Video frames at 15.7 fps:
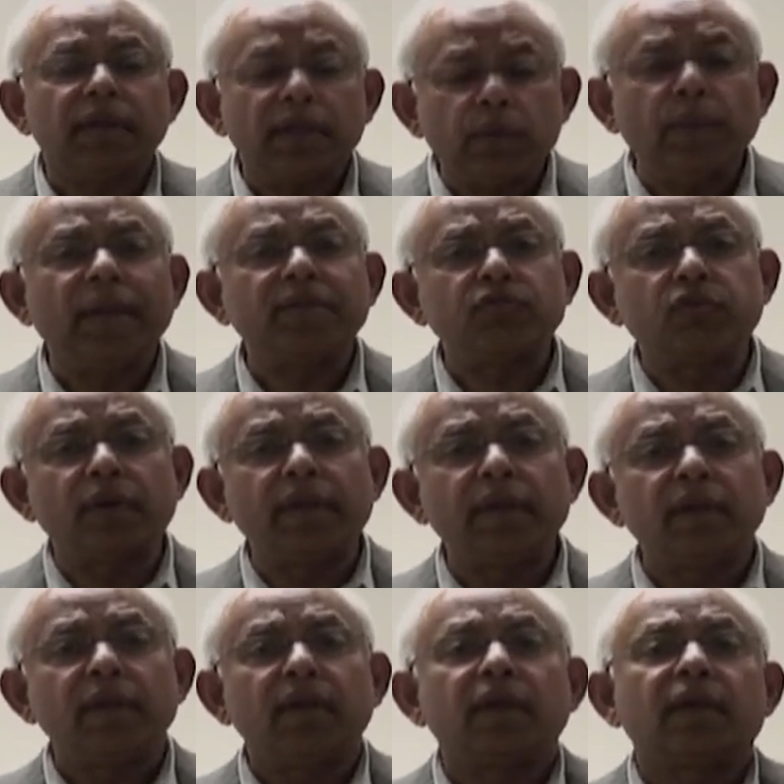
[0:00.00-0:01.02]

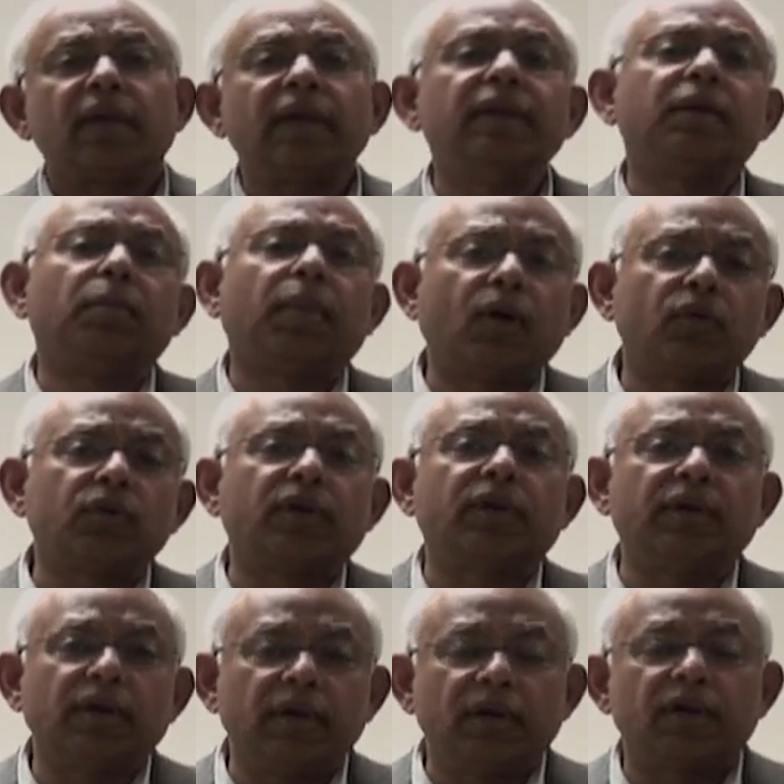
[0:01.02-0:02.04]
eventually, in about
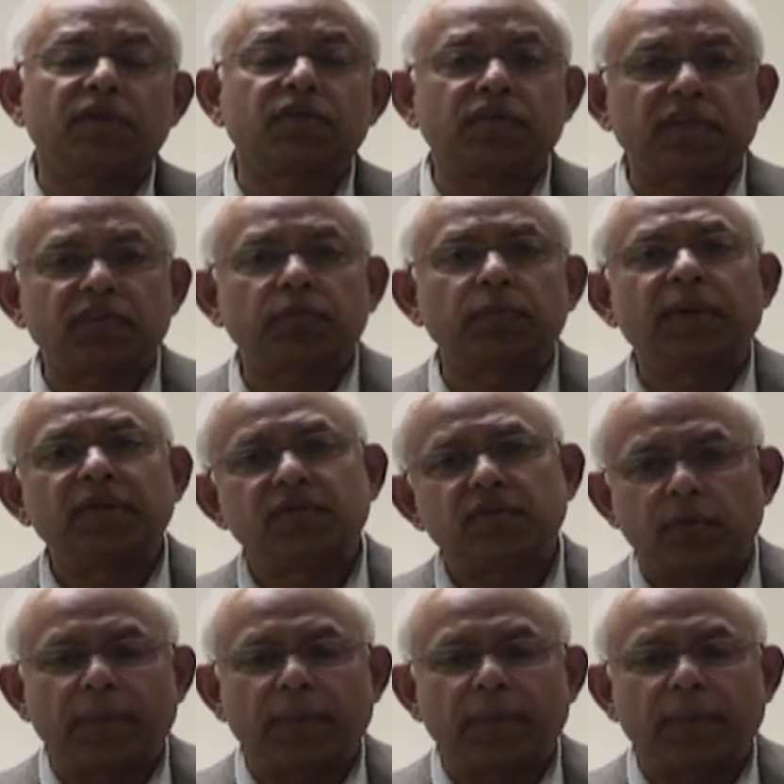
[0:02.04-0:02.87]
a year, 6 months,